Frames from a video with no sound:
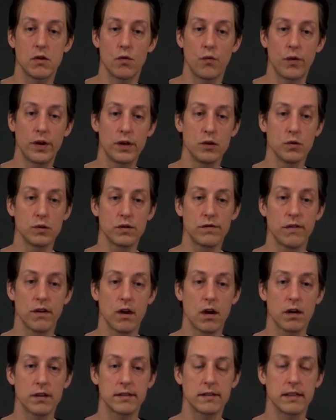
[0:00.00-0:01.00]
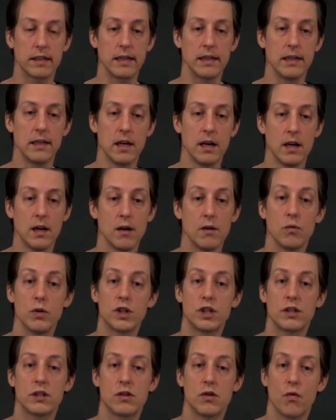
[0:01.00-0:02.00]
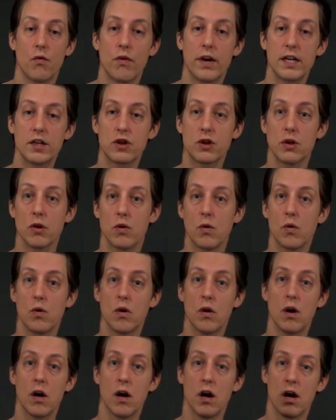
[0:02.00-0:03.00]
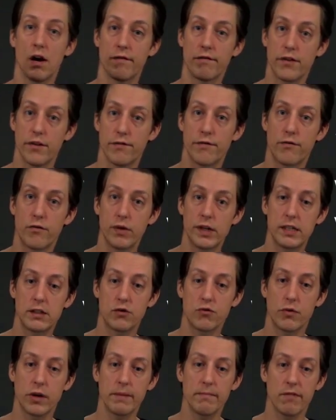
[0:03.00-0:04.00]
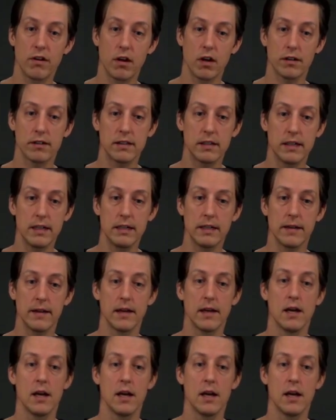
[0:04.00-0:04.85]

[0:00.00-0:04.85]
the reduced velocity, which is the ratio of the free stream velocity